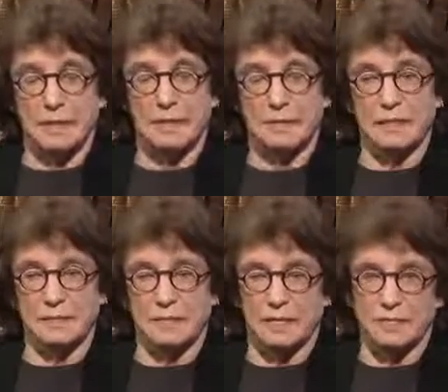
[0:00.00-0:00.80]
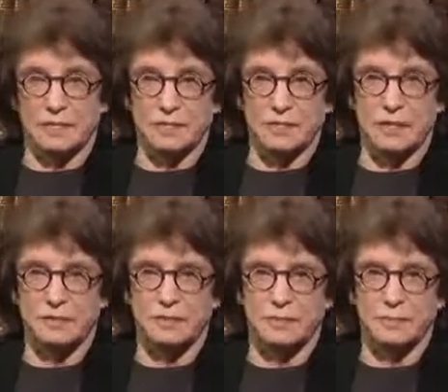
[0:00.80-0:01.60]
in a
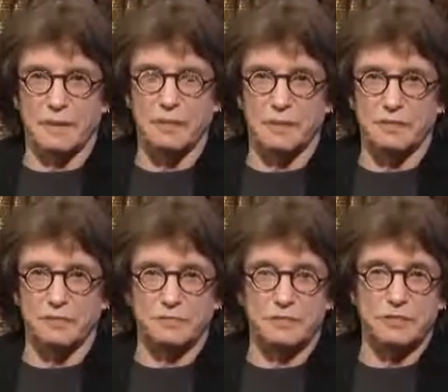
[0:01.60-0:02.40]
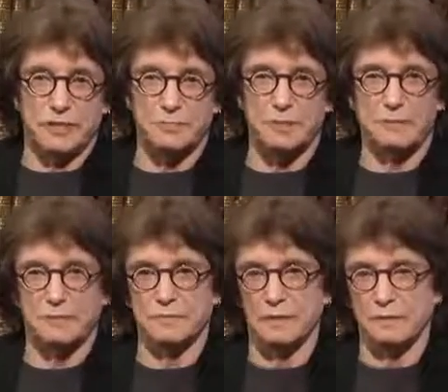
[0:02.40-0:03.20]
sense, in many ways, the fringe element
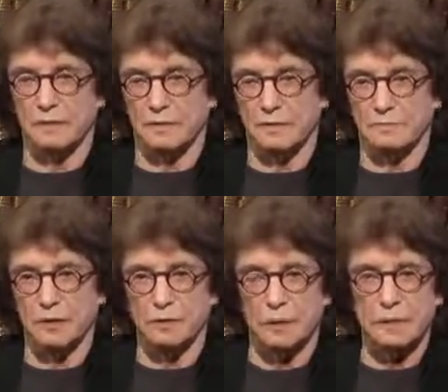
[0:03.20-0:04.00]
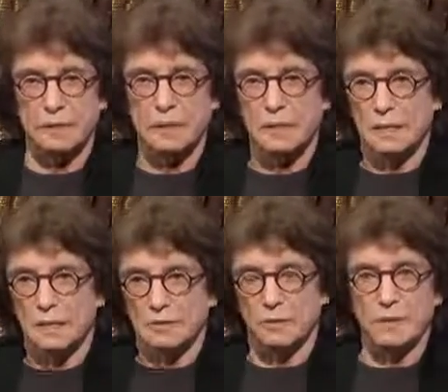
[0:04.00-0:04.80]
of the right wing,
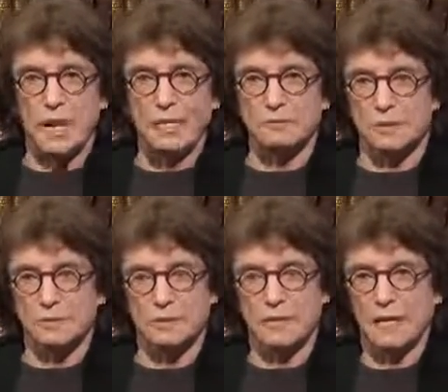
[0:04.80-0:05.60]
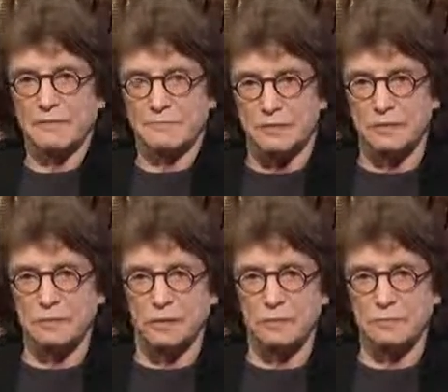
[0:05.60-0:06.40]
to be angry, but they haven't really
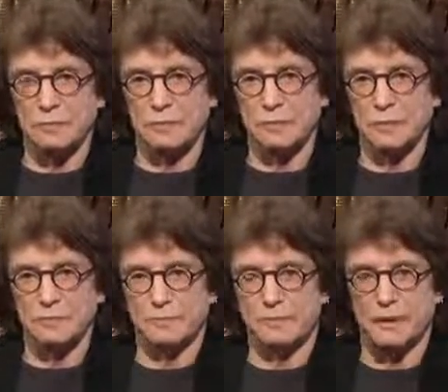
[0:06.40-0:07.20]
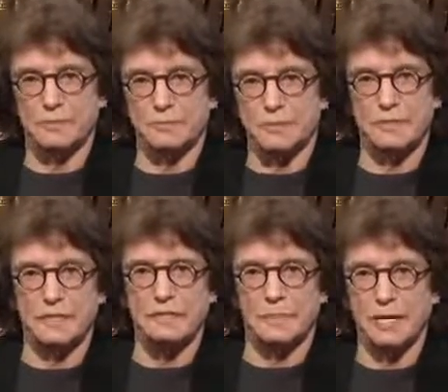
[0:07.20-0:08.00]
told them what problems they
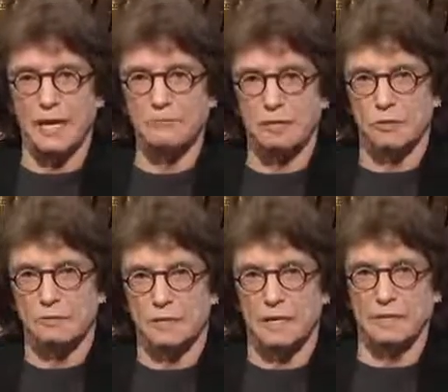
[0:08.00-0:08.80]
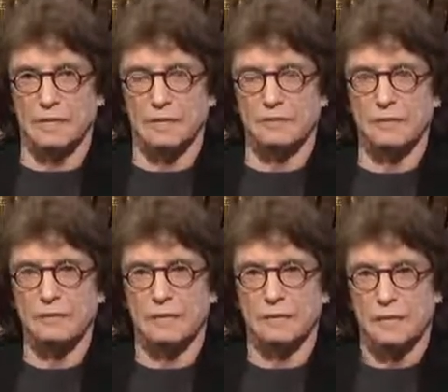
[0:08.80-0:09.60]
need to be angry over. And I think
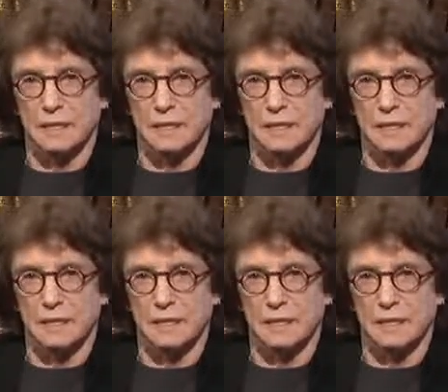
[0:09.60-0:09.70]
that